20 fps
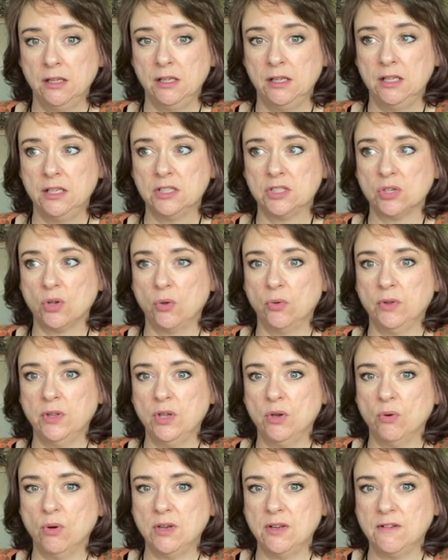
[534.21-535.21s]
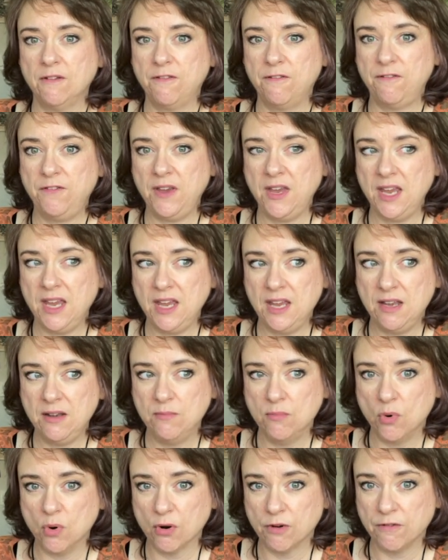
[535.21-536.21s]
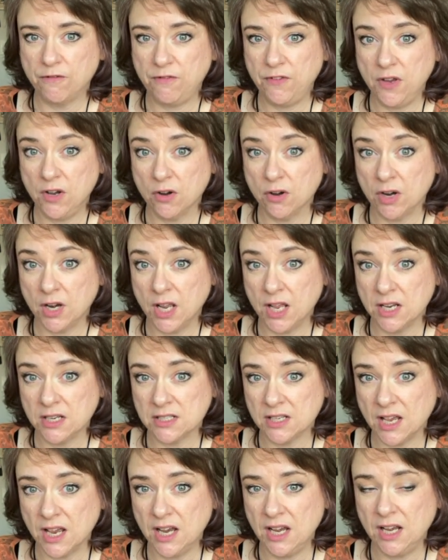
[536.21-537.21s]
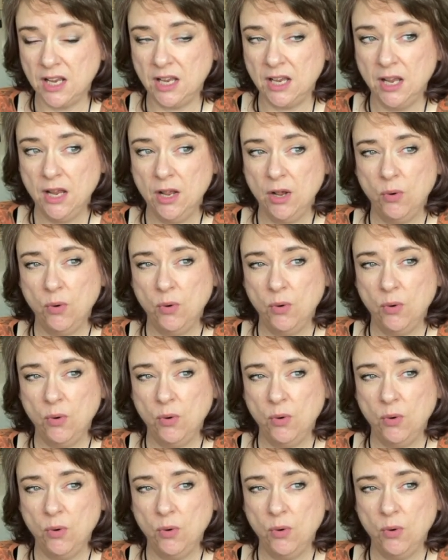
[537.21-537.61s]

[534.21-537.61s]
is only going to feed more fear and anxiety.